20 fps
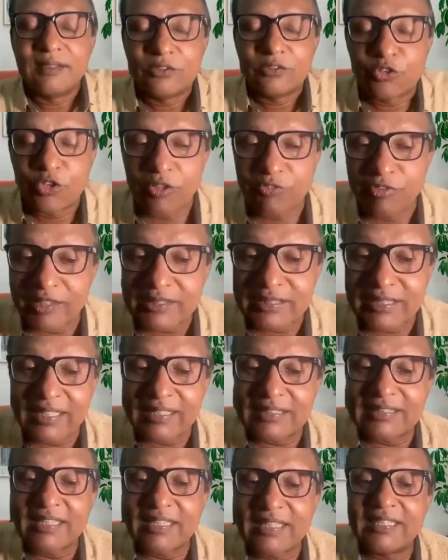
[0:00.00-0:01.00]
So the first
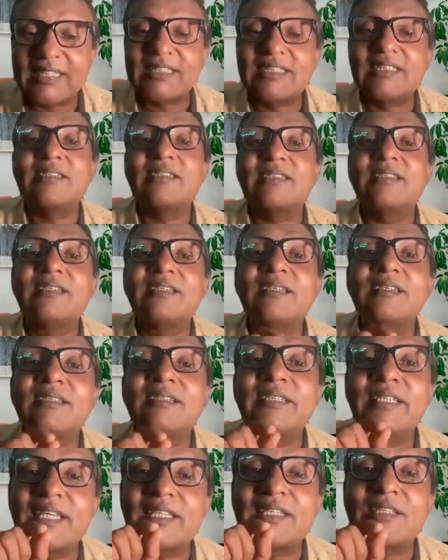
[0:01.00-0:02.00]
lesson is,
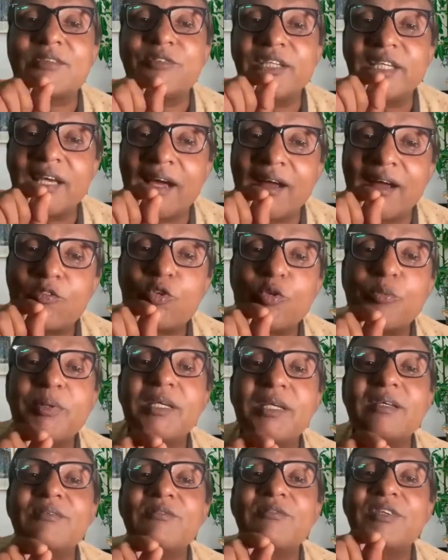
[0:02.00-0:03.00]
yes, we
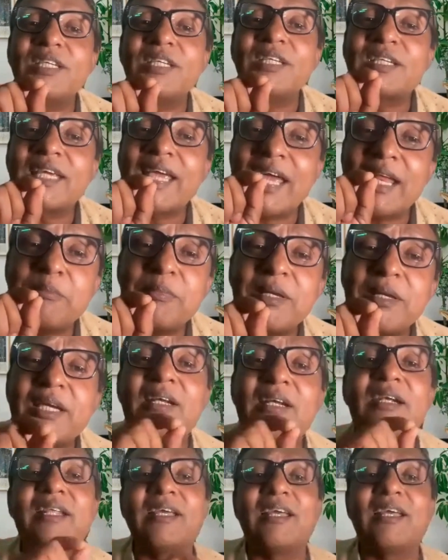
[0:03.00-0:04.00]
can be
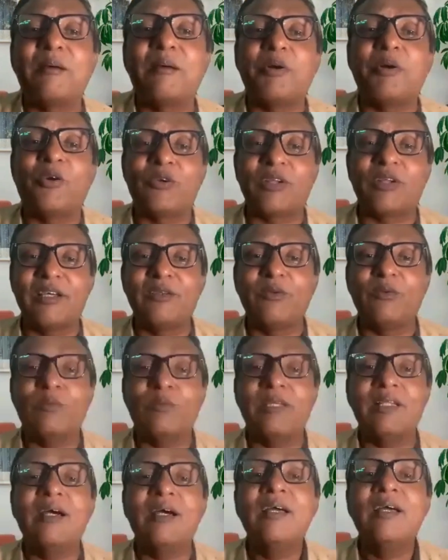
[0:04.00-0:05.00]
critical about
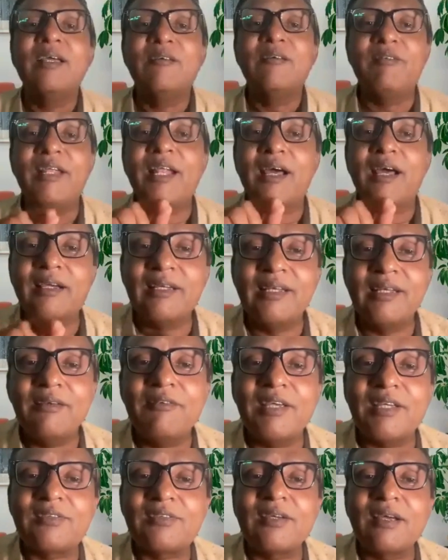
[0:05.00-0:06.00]
Ayurveda. When
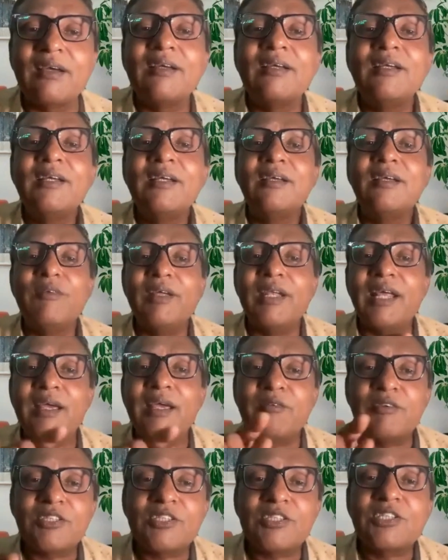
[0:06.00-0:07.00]
Agnivesha, when
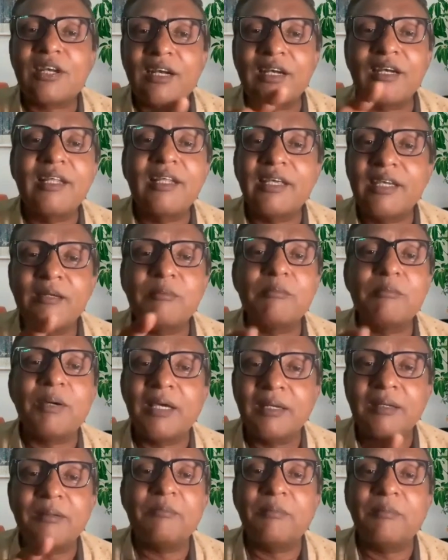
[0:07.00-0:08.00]
I was struggling in
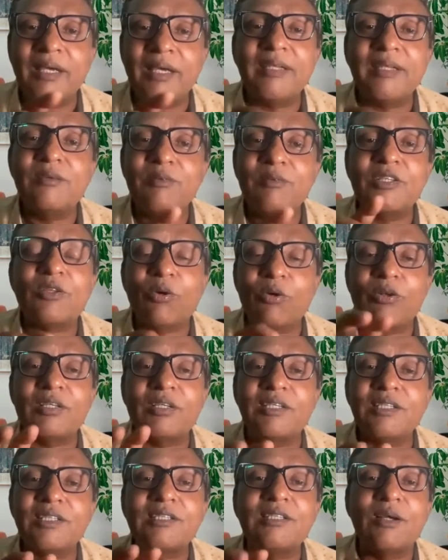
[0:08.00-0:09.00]
my mind with all
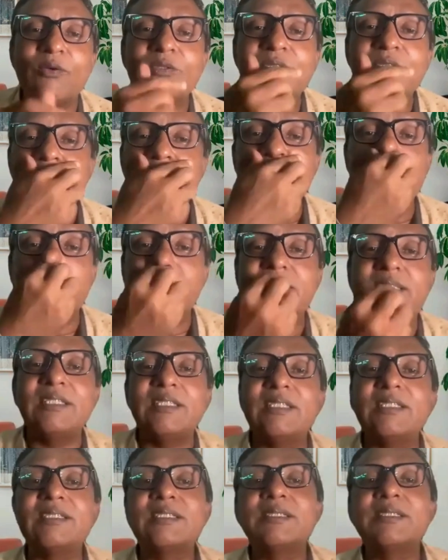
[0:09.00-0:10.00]
these doubts and
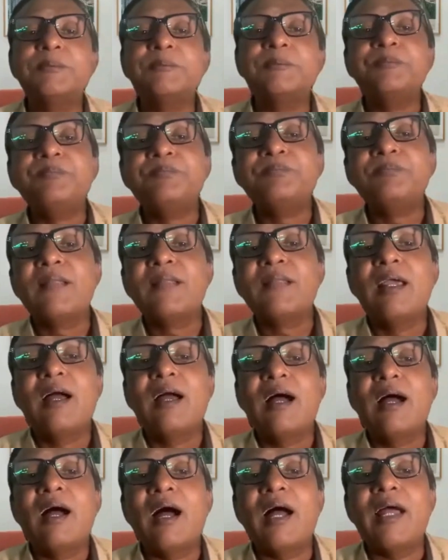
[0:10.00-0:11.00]
questions,
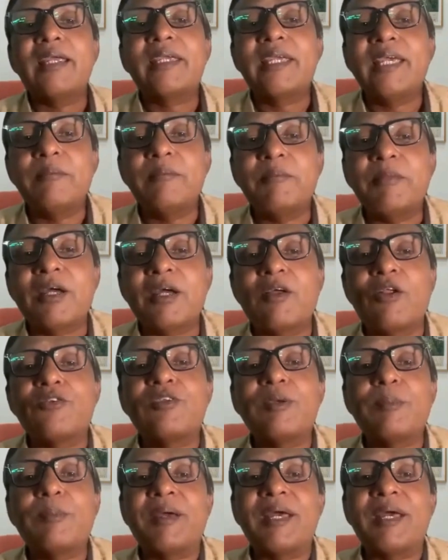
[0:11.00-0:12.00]
I came
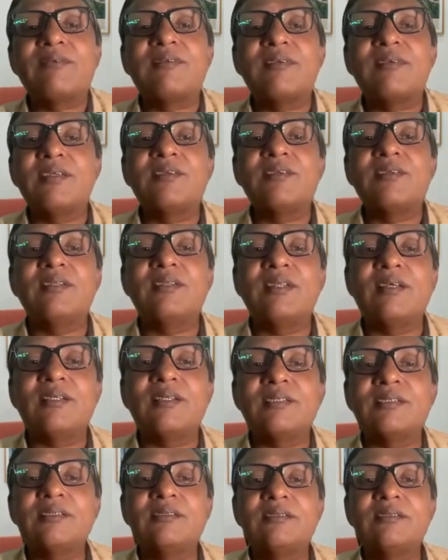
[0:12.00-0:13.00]
across a passage in the